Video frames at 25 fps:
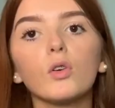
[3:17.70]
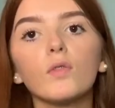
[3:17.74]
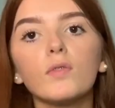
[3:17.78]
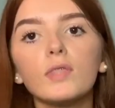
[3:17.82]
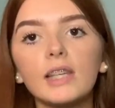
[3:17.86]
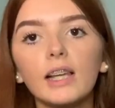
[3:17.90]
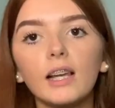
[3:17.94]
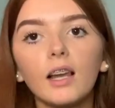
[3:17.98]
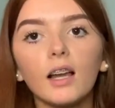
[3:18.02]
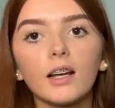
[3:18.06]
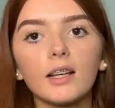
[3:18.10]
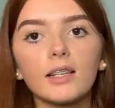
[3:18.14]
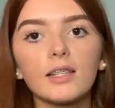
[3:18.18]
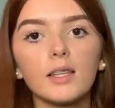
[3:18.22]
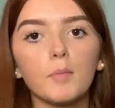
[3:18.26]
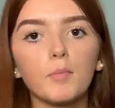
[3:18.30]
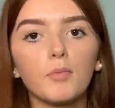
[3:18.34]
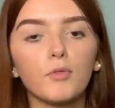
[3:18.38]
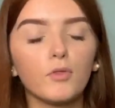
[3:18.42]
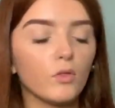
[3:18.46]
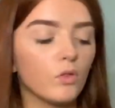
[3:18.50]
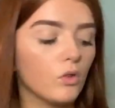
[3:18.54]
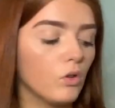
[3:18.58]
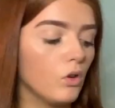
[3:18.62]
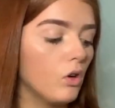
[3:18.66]
obviously, like I said
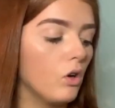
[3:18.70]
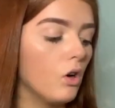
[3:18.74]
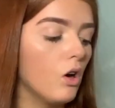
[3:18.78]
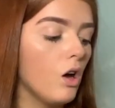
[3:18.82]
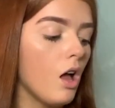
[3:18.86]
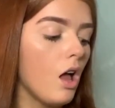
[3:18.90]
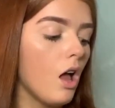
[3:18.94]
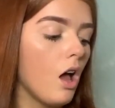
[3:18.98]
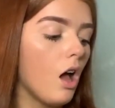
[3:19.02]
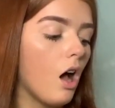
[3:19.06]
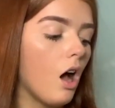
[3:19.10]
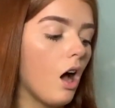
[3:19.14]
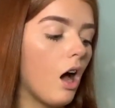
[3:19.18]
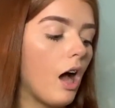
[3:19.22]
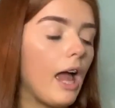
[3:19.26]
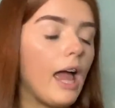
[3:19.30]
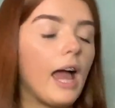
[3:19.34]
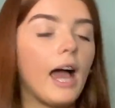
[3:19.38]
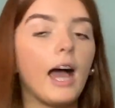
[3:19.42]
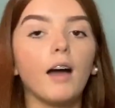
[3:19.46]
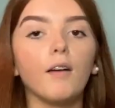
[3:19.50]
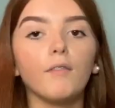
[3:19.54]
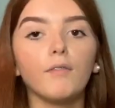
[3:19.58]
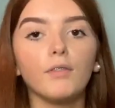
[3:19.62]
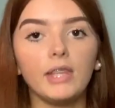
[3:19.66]
before, I
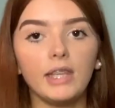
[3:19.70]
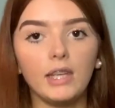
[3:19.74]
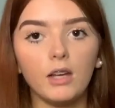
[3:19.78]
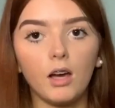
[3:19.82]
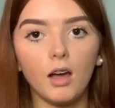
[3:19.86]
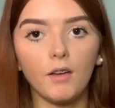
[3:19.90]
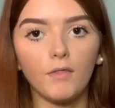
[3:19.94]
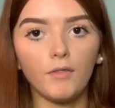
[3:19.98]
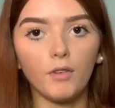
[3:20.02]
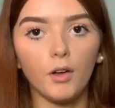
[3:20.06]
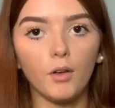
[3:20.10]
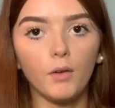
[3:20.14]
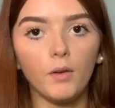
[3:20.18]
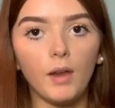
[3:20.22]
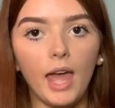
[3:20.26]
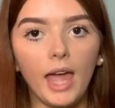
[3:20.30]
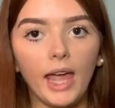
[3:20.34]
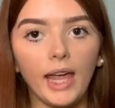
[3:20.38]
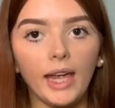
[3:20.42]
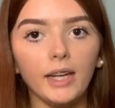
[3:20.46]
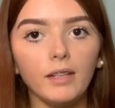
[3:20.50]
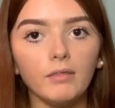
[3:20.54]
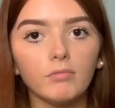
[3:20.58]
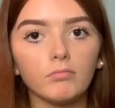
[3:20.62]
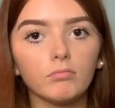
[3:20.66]
have the iPhone
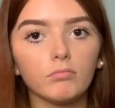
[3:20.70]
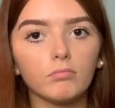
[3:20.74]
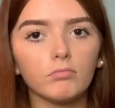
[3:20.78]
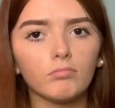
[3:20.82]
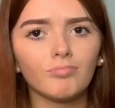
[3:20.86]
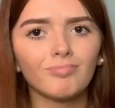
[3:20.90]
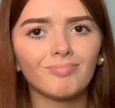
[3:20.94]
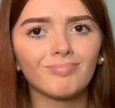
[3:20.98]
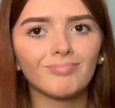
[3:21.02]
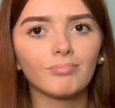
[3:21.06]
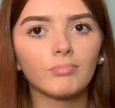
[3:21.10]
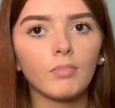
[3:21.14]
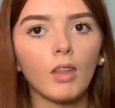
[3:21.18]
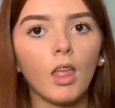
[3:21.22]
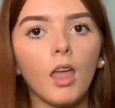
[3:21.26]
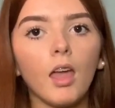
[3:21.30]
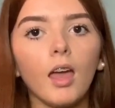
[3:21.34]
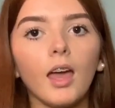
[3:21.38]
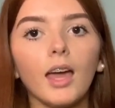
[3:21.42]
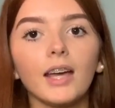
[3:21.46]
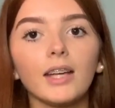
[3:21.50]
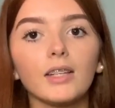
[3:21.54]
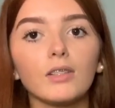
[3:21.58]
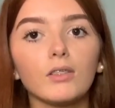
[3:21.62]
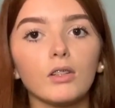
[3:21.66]
8. It
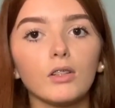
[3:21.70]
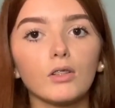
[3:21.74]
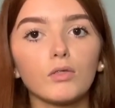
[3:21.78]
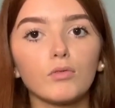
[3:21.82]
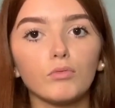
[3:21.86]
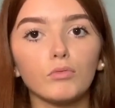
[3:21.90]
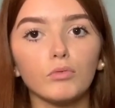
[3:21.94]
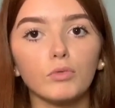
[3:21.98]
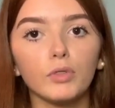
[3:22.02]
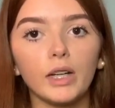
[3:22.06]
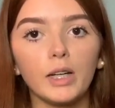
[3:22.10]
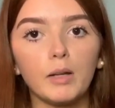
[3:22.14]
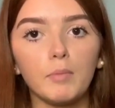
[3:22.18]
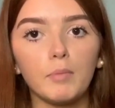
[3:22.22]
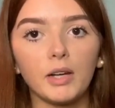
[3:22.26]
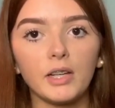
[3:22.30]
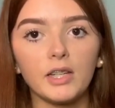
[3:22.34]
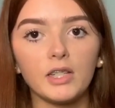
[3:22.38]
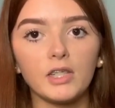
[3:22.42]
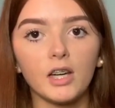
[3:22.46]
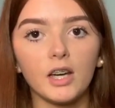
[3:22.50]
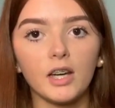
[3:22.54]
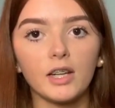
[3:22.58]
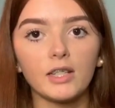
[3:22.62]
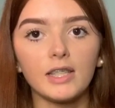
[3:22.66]
looks really bloody
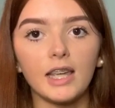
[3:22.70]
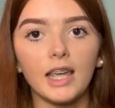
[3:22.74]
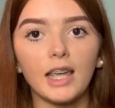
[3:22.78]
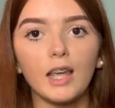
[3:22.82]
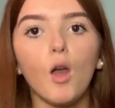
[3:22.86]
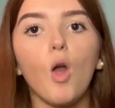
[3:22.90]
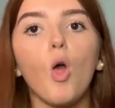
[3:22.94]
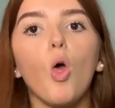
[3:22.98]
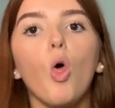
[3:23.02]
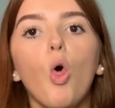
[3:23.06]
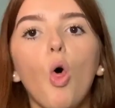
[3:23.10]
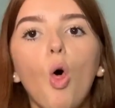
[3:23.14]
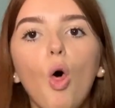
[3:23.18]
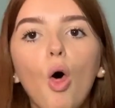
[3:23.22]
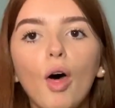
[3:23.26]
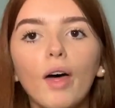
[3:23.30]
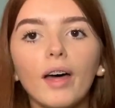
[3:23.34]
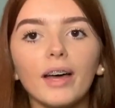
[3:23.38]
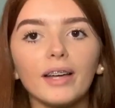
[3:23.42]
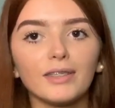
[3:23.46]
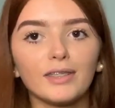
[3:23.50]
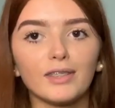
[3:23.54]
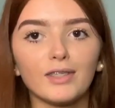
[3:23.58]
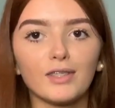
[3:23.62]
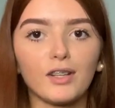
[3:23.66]
dirty. Ugh,
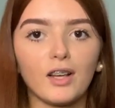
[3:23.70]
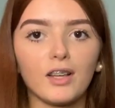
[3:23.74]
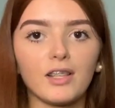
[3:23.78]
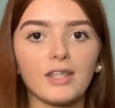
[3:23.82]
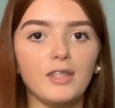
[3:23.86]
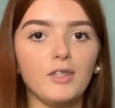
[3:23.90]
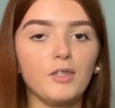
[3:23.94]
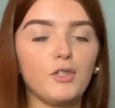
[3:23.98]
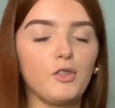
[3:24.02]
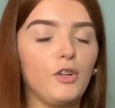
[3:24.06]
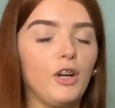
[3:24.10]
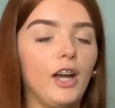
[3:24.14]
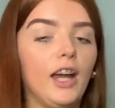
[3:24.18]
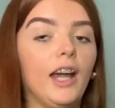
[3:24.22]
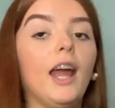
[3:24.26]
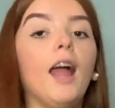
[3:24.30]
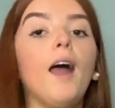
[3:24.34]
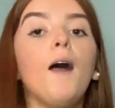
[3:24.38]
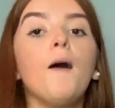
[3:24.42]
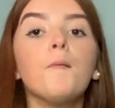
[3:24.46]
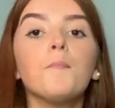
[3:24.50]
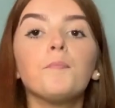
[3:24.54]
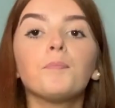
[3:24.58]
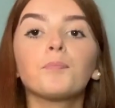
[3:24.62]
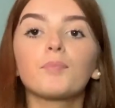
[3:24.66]

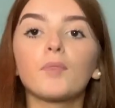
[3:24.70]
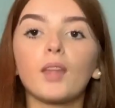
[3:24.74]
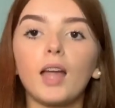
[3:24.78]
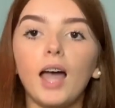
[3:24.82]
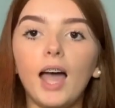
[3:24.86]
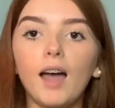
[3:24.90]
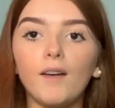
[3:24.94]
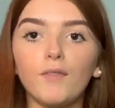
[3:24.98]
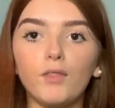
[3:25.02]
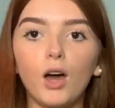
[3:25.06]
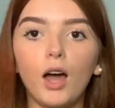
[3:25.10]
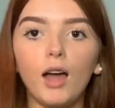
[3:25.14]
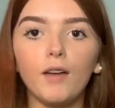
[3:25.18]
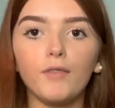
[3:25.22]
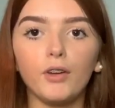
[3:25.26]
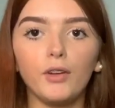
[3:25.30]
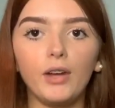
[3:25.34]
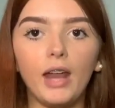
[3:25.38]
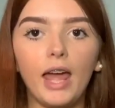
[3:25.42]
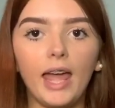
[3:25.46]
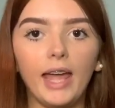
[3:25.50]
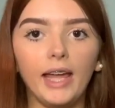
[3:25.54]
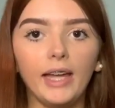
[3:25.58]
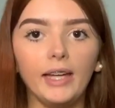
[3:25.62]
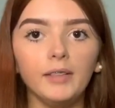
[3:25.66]
yeah! I have the iPhone
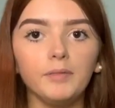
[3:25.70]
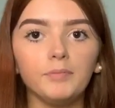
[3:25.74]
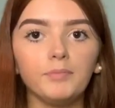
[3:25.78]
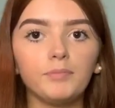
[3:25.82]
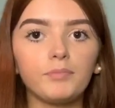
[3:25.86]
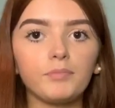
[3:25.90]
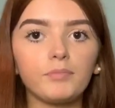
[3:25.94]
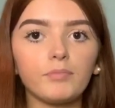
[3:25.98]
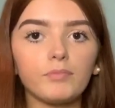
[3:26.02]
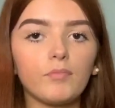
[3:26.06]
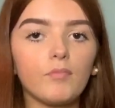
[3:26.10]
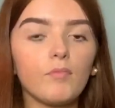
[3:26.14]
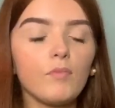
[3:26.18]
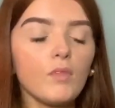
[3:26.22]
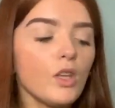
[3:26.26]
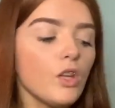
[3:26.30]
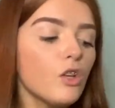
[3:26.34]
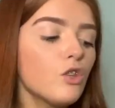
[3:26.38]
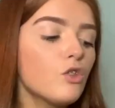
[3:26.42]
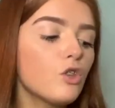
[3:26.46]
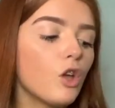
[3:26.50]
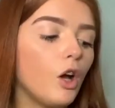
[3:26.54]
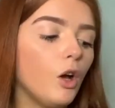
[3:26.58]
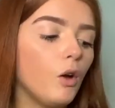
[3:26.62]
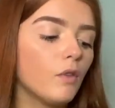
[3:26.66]
8,
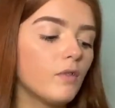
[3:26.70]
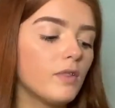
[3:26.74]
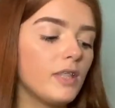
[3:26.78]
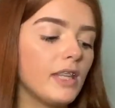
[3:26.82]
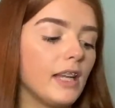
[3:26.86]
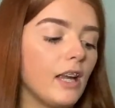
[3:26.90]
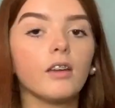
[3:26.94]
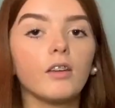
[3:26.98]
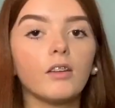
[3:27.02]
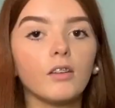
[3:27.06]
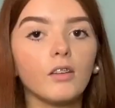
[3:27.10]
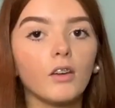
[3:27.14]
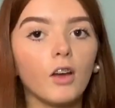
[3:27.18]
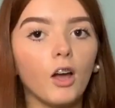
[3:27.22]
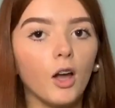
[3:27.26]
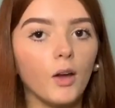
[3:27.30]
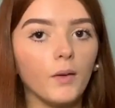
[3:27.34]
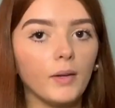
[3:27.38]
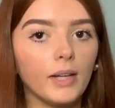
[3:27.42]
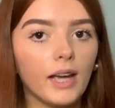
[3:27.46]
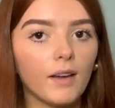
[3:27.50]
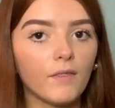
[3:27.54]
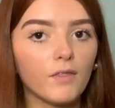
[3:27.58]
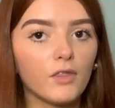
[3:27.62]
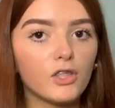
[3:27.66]
so obviously I only
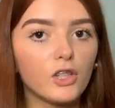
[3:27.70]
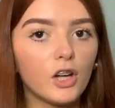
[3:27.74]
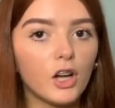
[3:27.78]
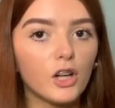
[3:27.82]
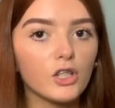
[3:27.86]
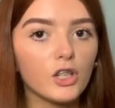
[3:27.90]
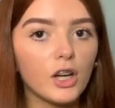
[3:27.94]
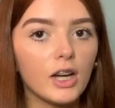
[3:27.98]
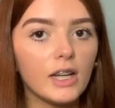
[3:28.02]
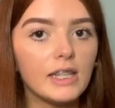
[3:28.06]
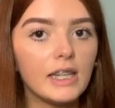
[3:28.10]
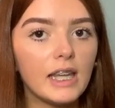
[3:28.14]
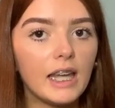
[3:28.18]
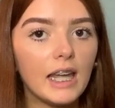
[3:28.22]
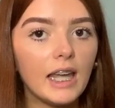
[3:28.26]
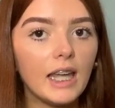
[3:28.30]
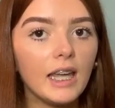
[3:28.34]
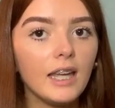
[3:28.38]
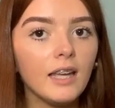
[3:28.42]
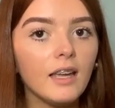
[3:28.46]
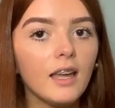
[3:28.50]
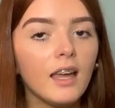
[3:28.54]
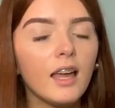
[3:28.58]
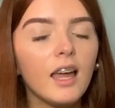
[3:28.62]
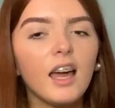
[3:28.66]
have the Touch ID
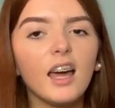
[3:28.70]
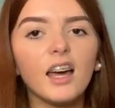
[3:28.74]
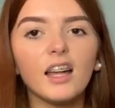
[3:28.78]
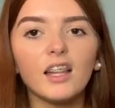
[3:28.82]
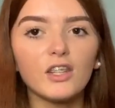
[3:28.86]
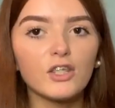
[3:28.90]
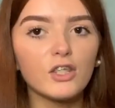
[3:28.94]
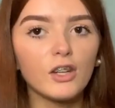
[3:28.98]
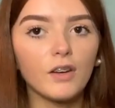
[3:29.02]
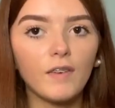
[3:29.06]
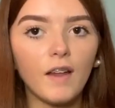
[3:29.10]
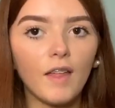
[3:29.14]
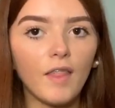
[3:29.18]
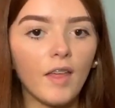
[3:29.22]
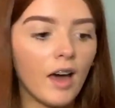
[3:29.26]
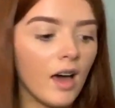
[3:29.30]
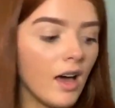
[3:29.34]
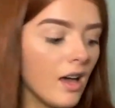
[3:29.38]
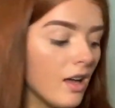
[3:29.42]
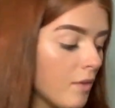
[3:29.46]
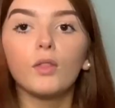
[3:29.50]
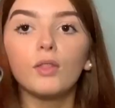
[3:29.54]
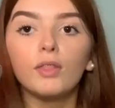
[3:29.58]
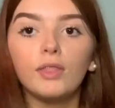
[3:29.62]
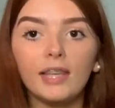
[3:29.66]
and stuff like
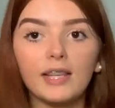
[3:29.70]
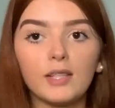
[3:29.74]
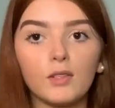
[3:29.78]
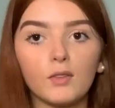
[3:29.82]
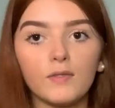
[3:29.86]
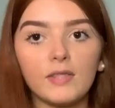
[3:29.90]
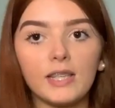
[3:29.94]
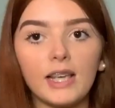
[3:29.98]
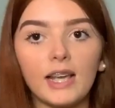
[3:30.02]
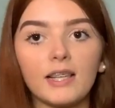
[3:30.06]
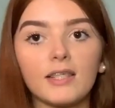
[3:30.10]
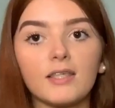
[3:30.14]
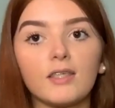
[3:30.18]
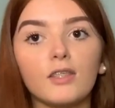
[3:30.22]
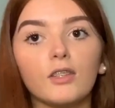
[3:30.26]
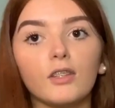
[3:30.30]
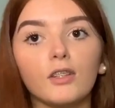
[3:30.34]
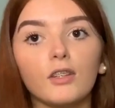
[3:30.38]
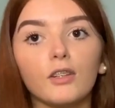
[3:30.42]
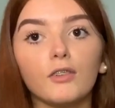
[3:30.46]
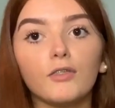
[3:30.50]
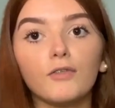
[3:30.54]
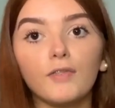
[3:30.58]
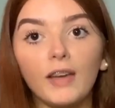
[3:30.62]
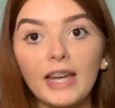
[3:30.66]
that. This obviously has
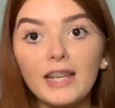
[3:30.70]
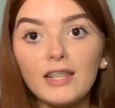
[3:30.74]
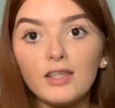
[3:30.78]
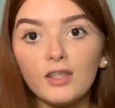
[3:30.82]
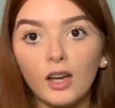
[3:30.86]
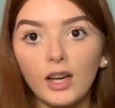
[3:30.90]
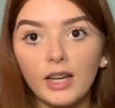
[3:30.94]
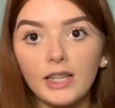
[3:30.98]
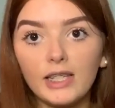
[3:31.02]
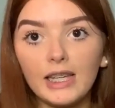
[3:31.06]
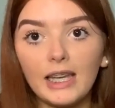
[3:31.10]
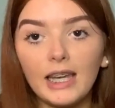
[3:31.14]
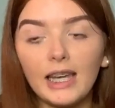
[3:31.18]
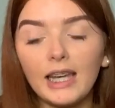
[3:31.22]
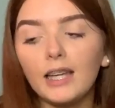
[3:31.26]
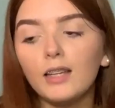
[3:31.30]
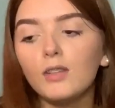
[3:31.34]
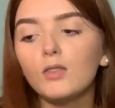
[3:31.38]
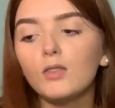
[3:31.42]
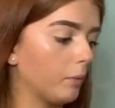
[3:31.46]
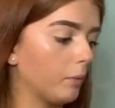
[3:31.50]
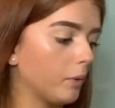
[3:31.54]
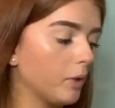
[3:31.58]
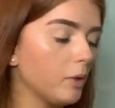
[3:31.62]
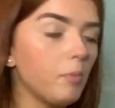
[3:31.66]
the Face ID.
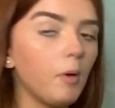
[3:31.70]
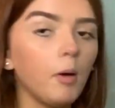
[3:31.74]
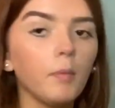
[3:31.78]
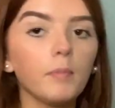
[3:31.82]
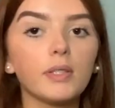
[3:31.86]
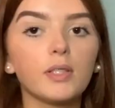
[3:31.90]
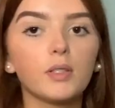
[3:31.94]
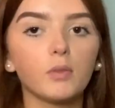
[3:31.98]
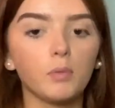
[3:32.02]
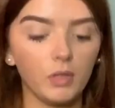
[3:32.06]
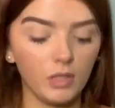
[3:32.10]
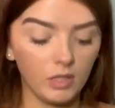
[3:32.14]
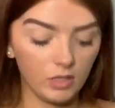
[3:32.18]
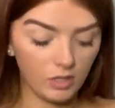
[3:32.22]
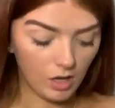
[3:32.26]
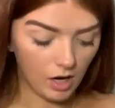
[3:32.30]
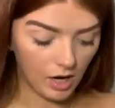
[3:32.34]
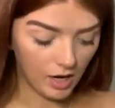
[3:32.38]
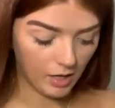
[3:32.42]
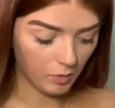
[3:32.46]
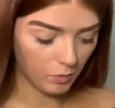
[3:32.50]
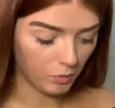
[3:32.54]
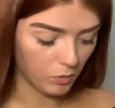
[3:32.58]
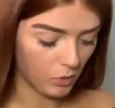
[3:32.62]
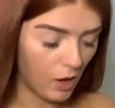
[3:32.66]
gonna pop this to one
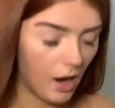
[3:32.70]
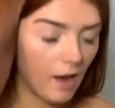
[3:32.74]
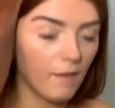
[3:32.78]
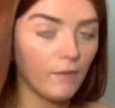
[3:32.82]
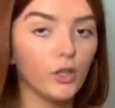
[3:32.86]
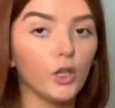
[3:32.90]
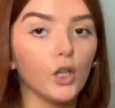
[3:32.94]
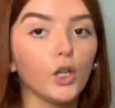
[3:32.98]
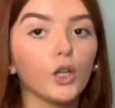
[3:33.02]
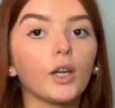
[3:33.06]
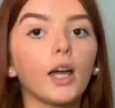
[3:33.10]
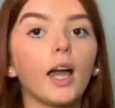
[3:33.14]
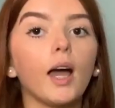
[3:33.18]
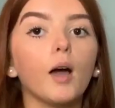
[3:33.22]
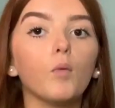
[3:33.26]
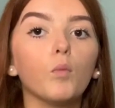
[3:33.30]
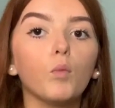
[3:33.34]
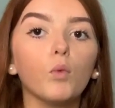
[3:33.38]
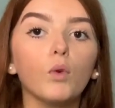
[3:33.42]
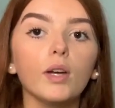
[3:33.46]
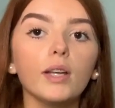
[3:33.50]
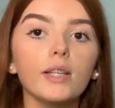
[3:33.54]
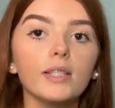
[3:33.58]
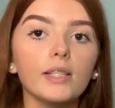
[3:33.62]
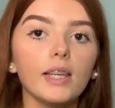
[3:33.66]
side and we'll have a look at
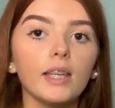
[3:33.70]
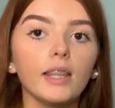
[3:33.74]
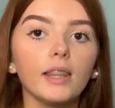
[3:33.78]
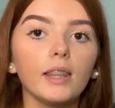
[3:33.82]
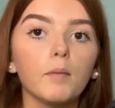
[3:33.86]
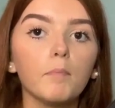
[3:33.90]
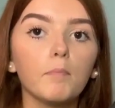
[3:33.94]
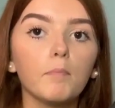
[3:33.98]
what is in the